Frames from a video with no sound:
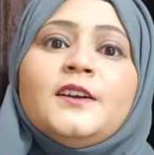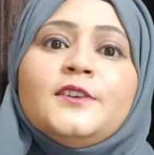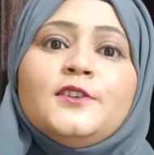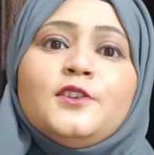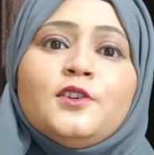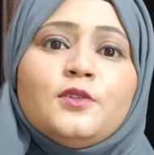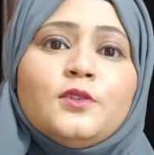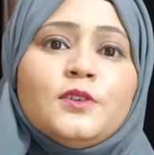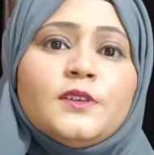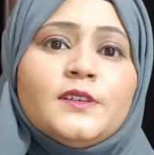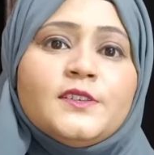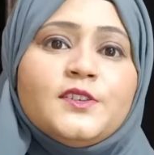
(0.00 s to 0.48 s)

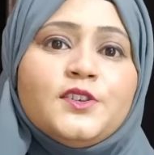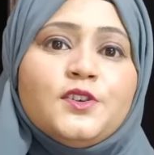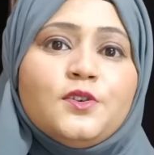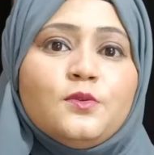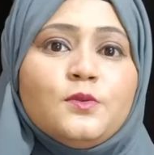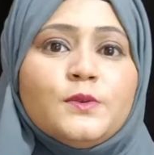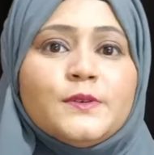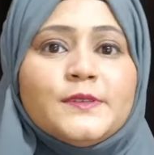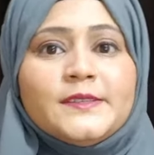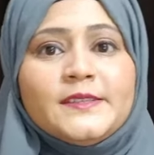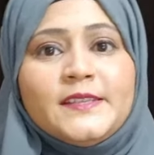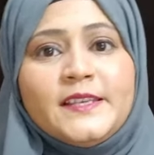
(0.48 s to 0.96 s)
You could
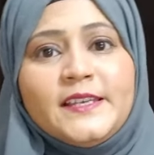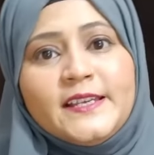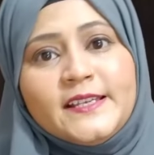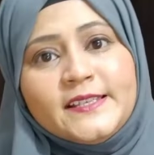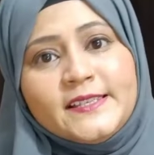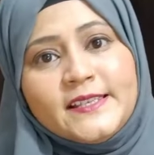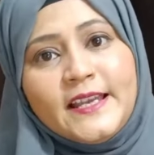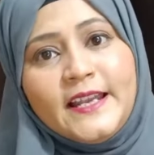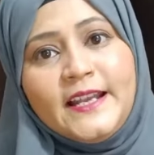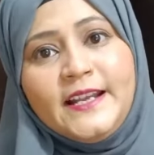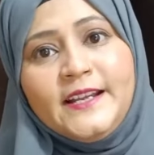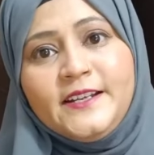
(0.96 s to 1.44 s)
use
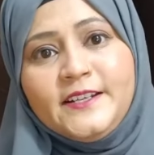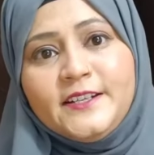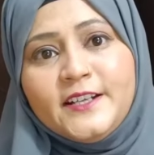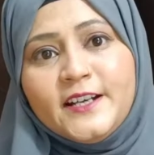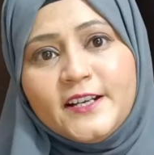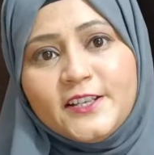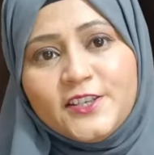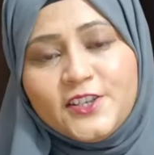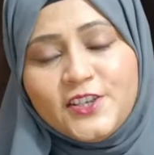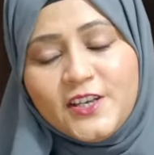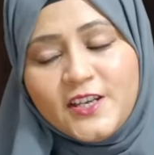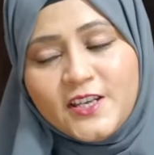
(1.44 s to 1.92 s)
these
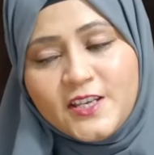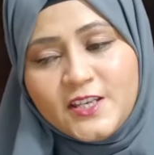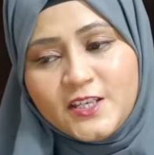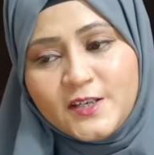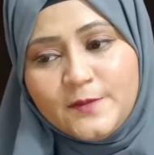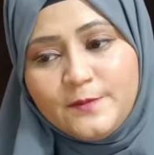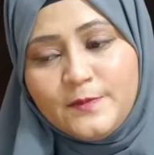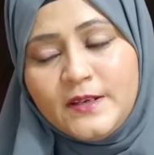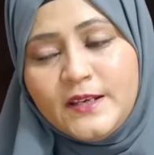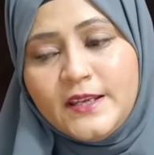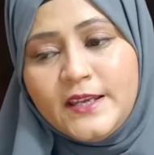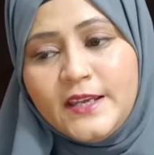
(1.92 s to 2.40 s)

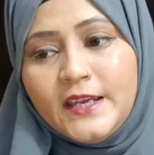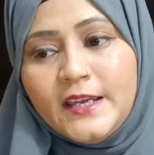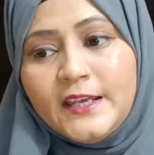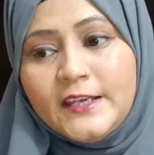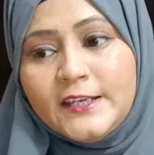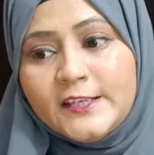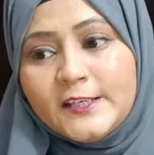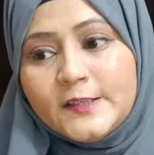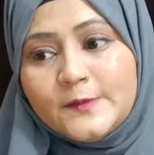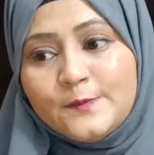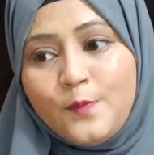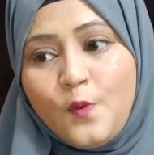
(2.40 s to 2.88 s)
interchangeably
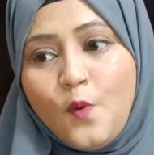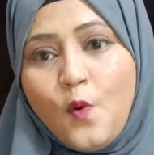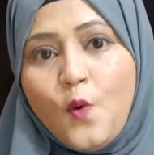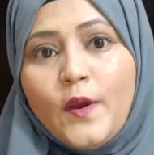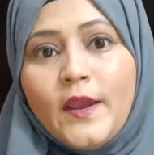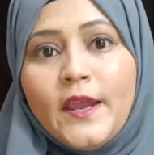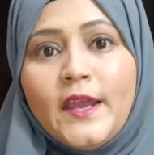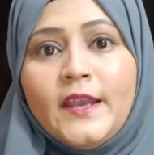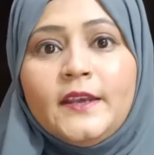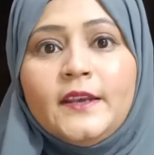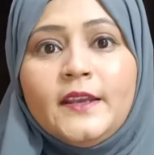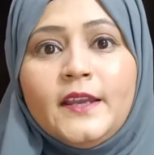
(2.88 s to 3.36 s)
in
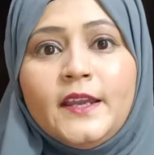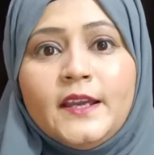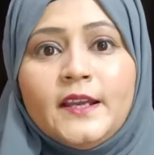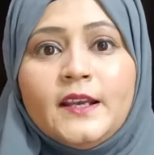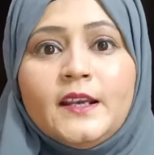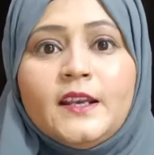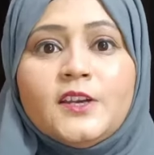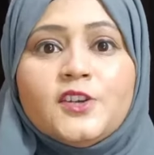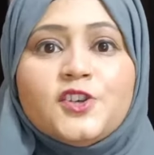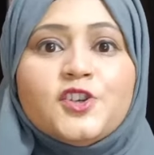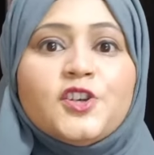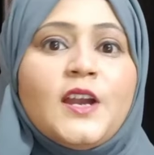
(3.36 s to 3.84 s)
spoken
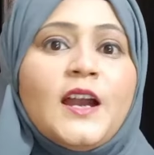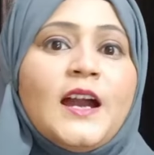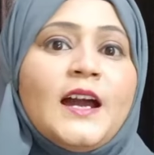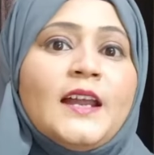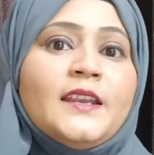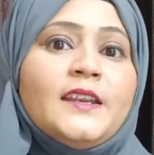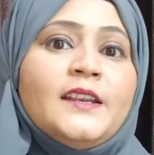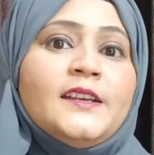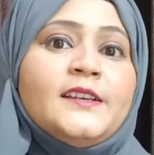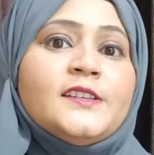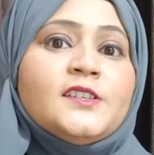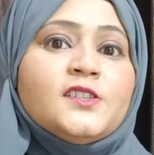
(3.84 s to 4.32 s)
English
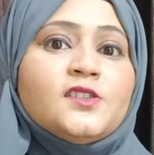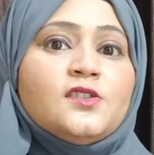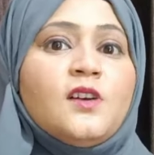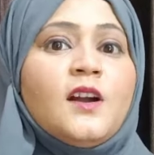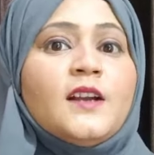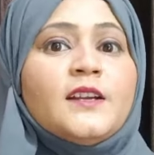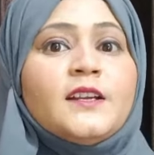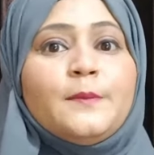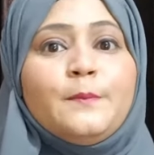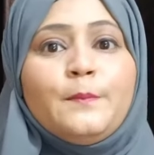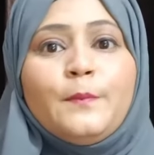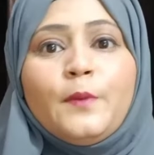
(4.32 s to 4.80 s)
and it's
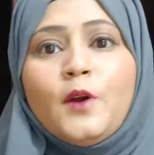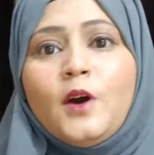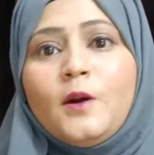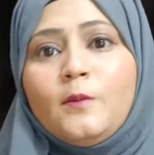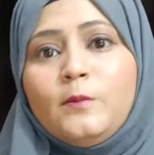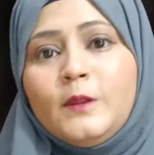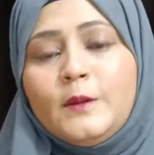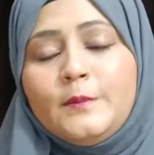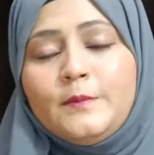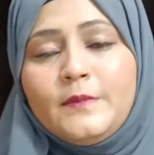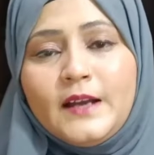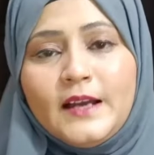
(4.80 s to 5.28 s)
not a
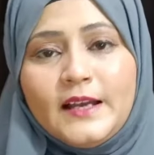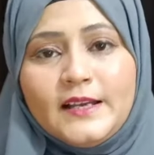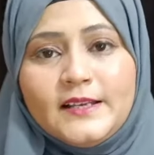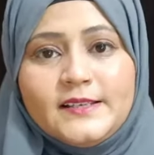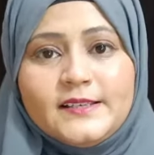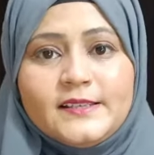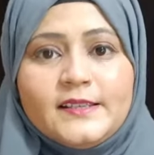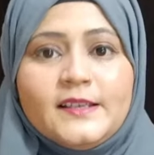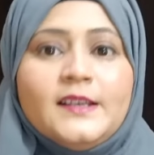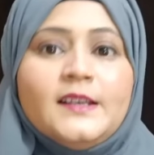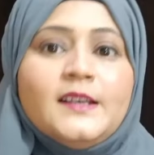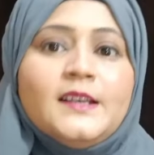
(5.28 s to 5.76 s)
problem,
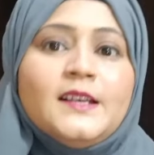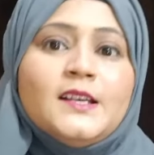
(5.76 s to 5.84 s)
guys.